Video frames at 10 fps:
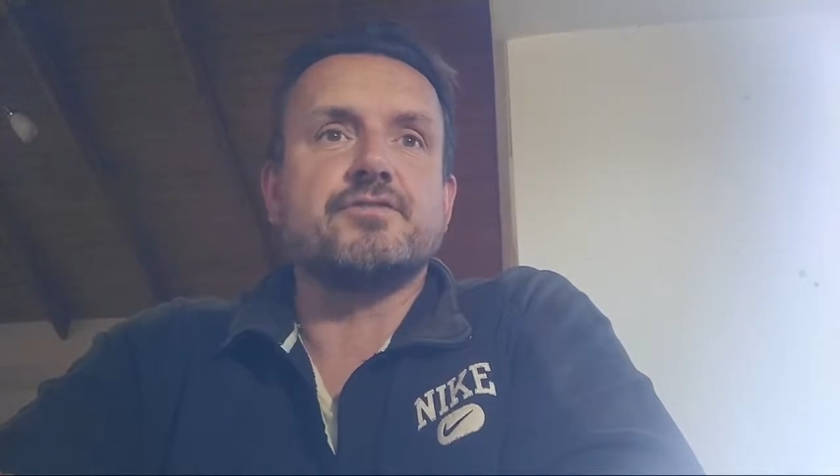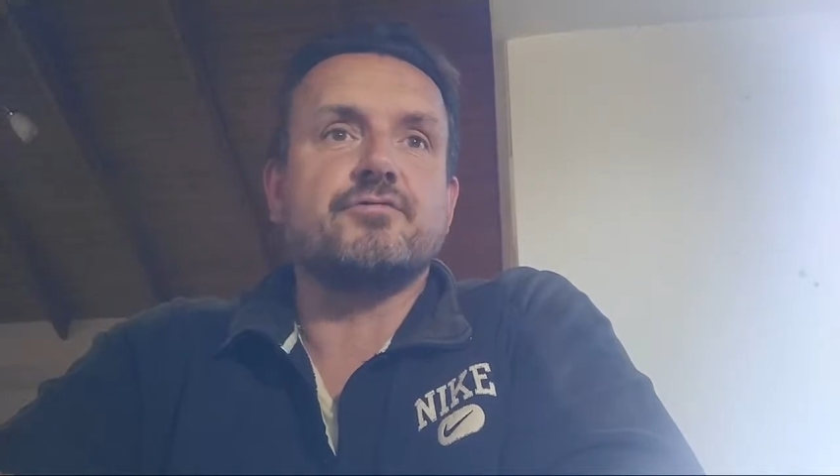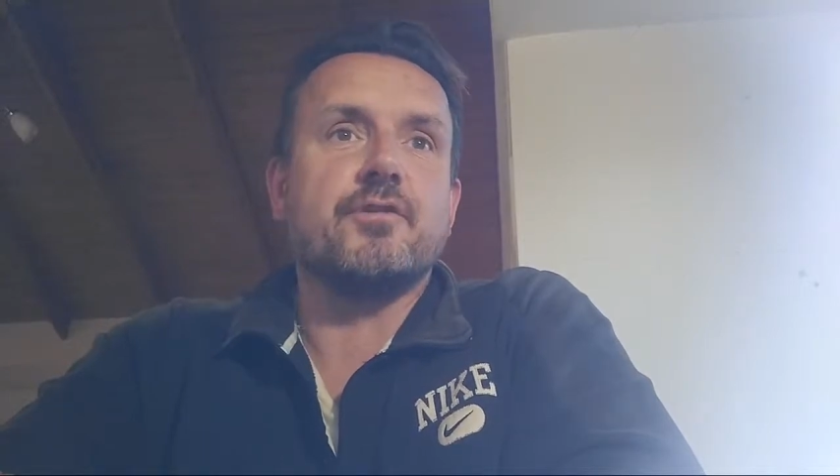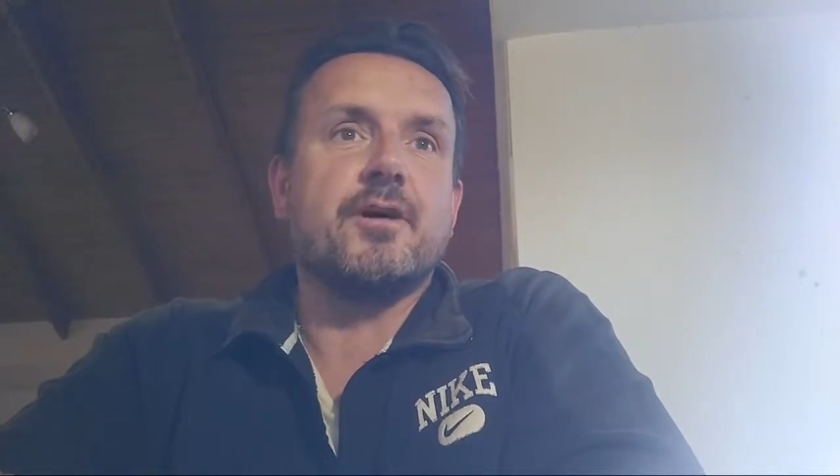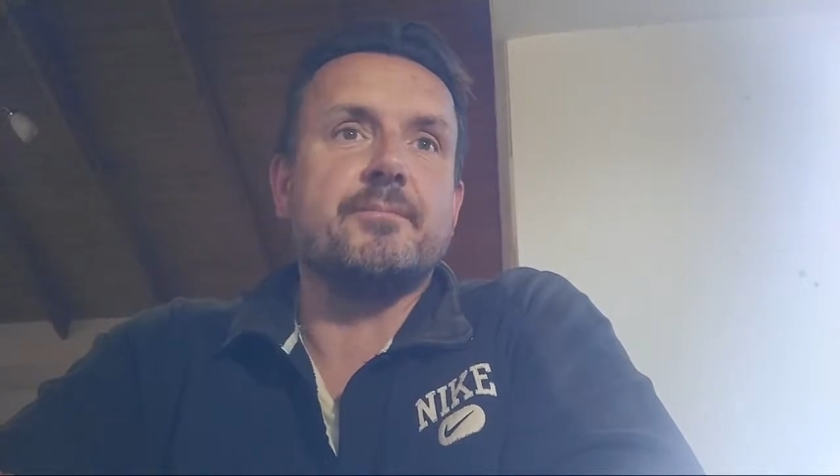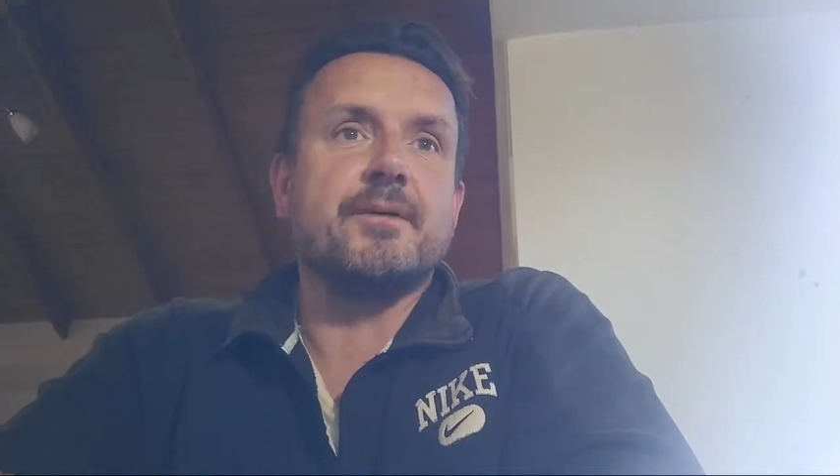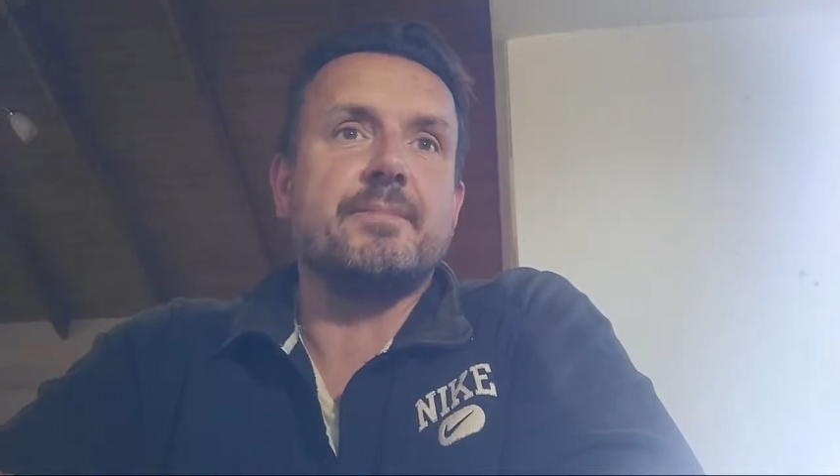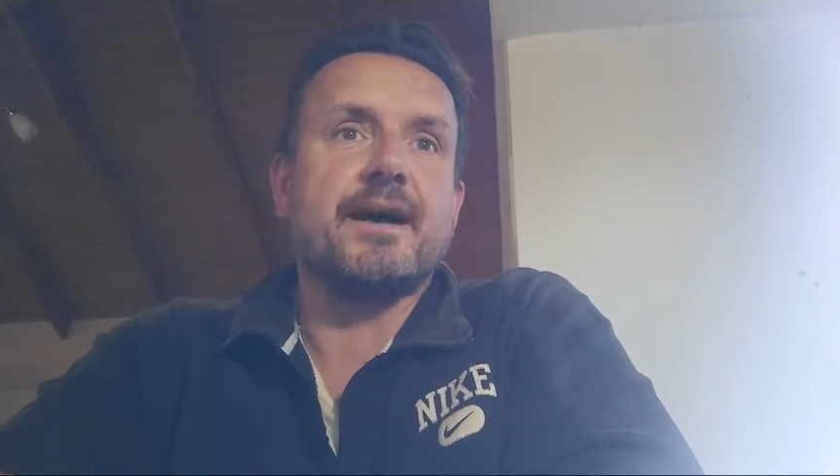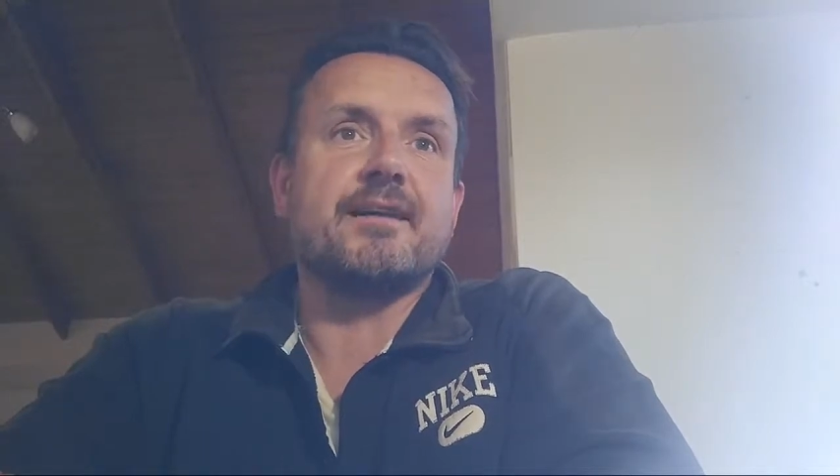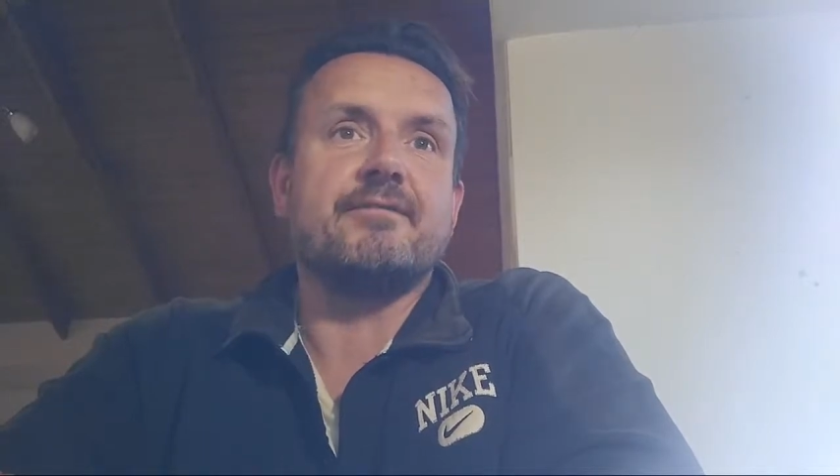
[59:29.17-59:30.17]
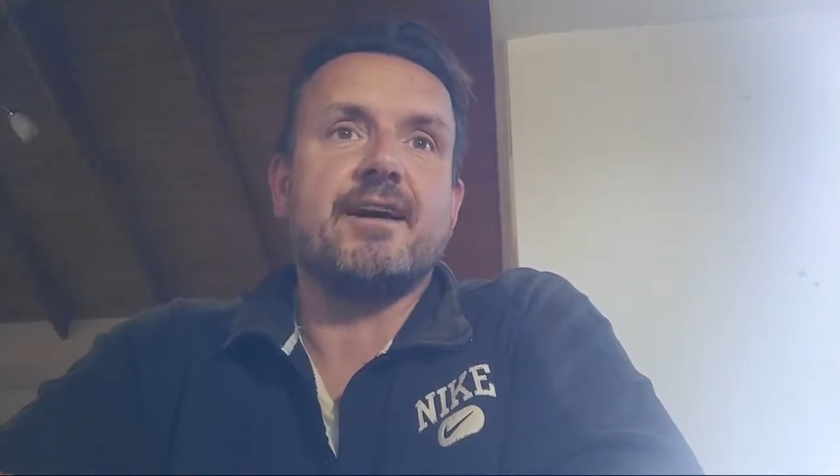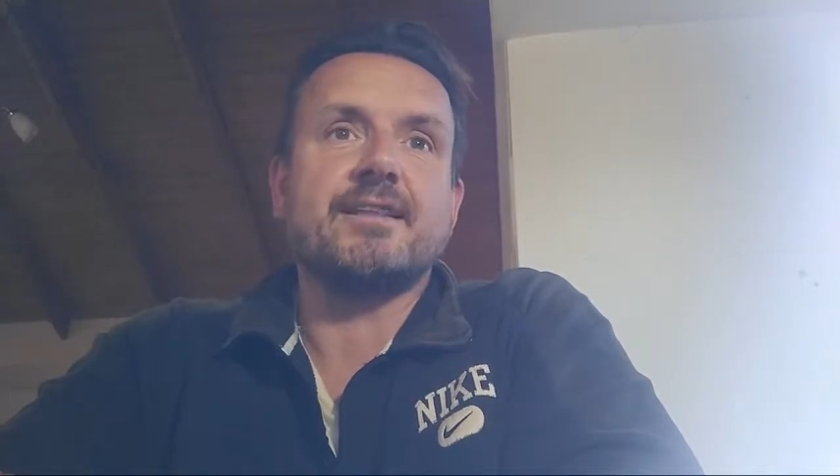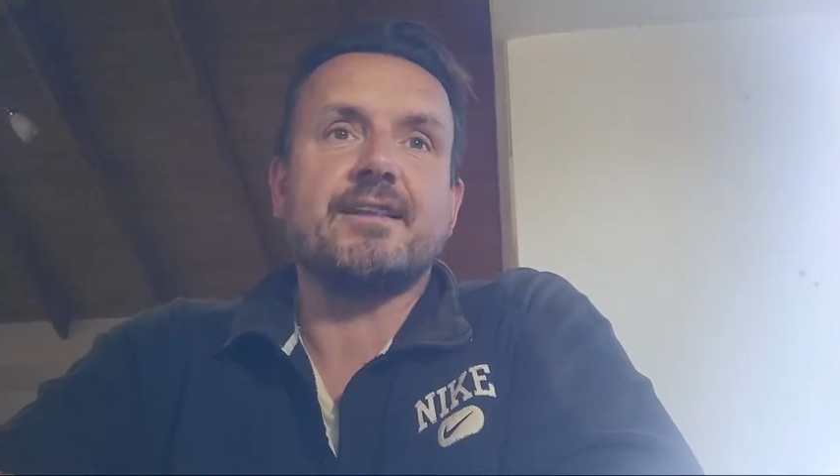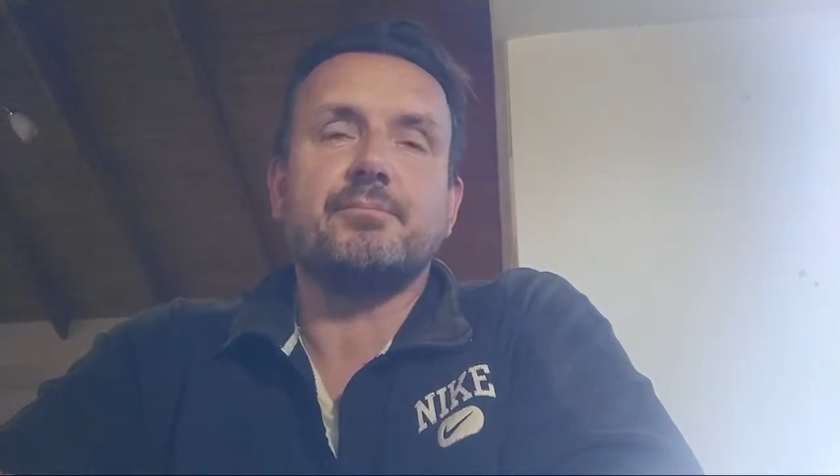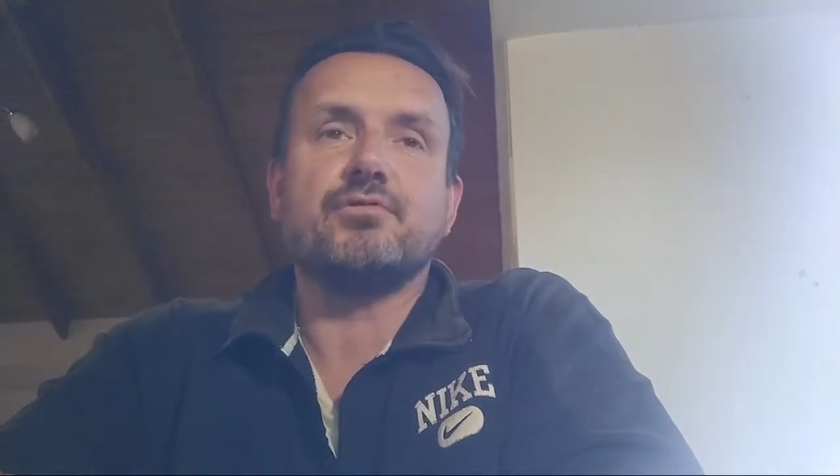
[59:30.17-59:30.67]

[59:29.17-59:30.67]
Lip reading: from the Bhagavata